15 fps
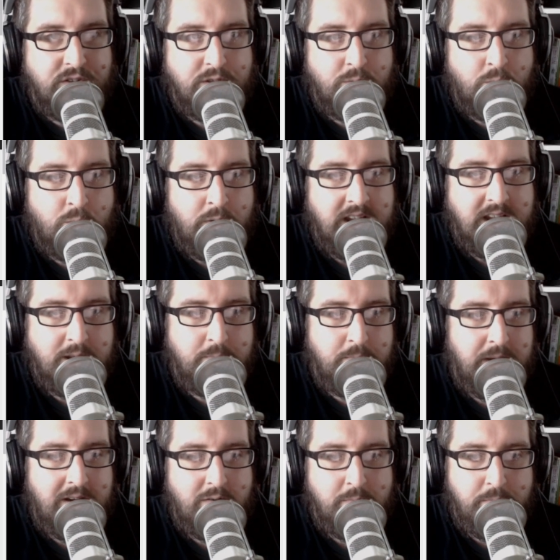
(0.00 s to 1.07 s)
the
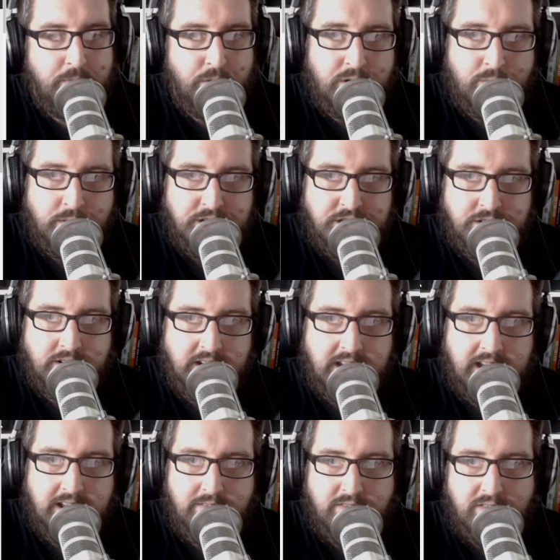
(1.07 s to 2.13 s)
Ringbearer book, which you can
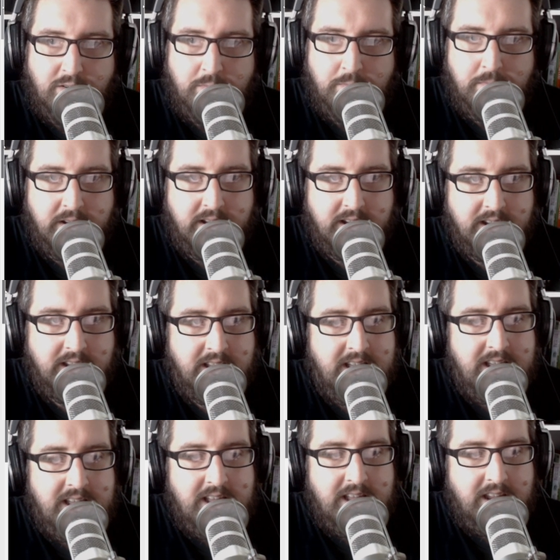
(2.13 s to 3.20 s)
get from
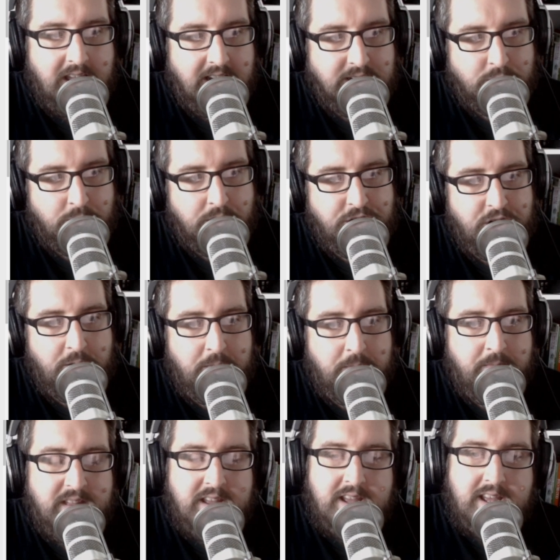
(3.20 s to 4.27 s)
Games Workshop,
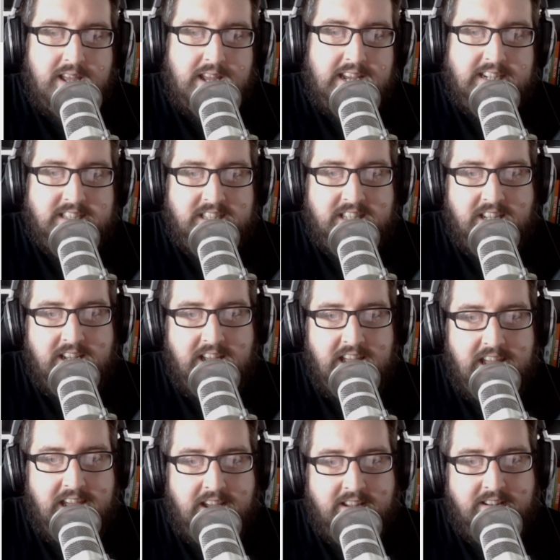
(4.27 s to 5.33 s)
is that
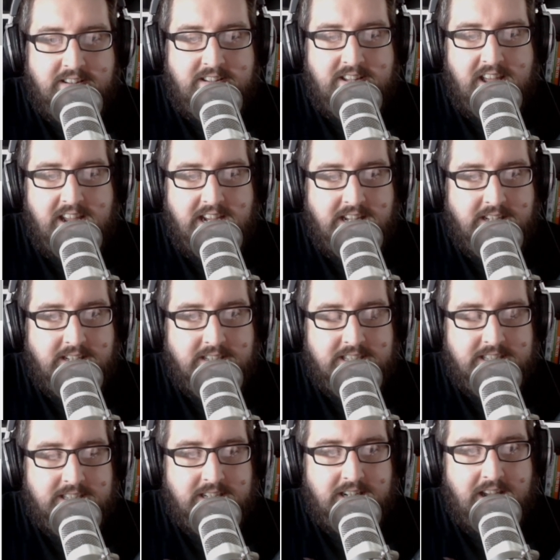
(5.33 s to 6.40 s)
it
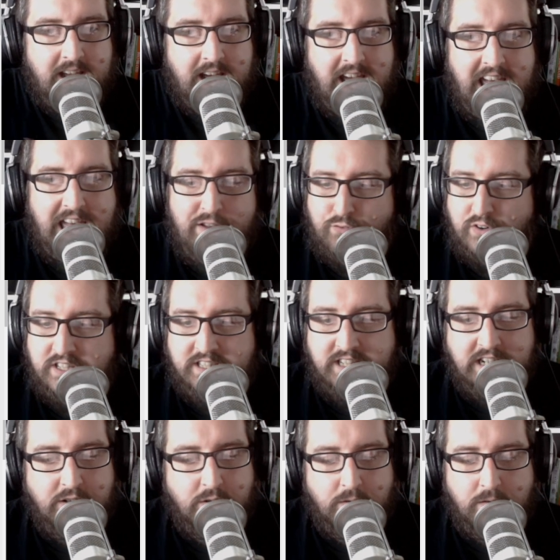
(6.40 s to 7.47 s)
contains every
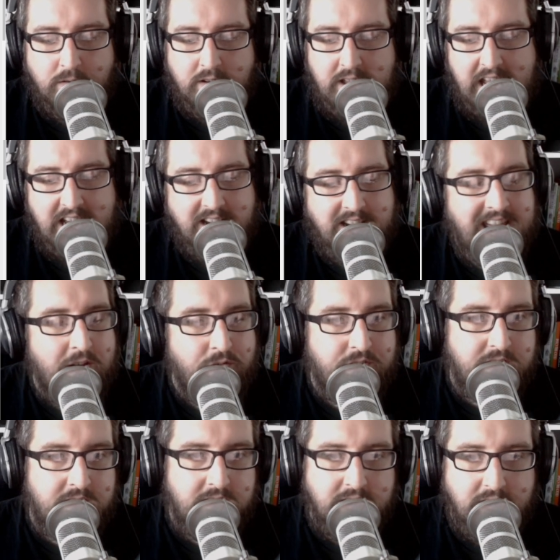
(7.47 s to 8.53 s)
single
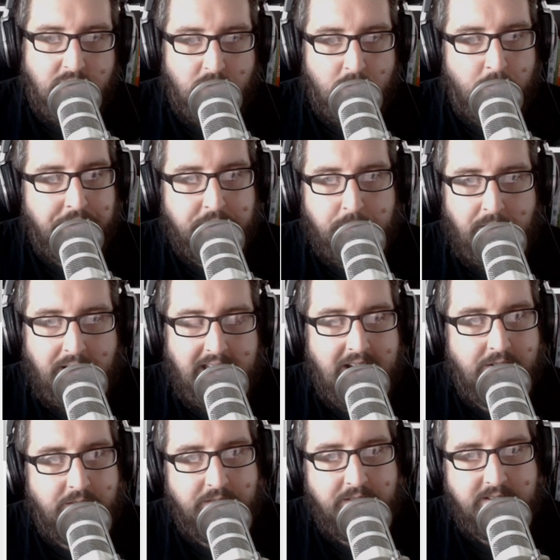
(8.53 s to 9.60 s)
encounter that you would want to play
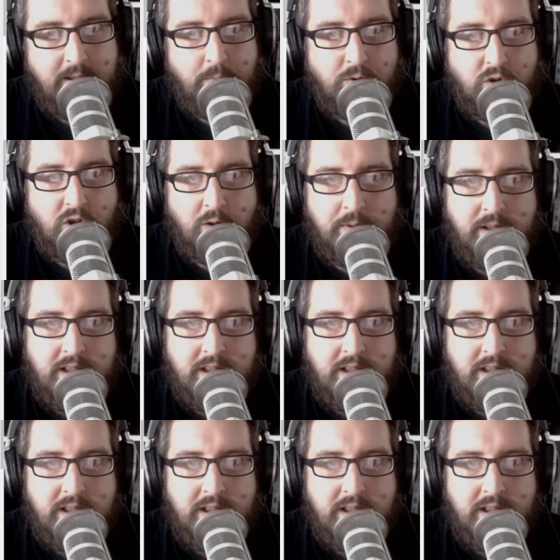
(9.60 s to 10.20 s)
out on the tabletop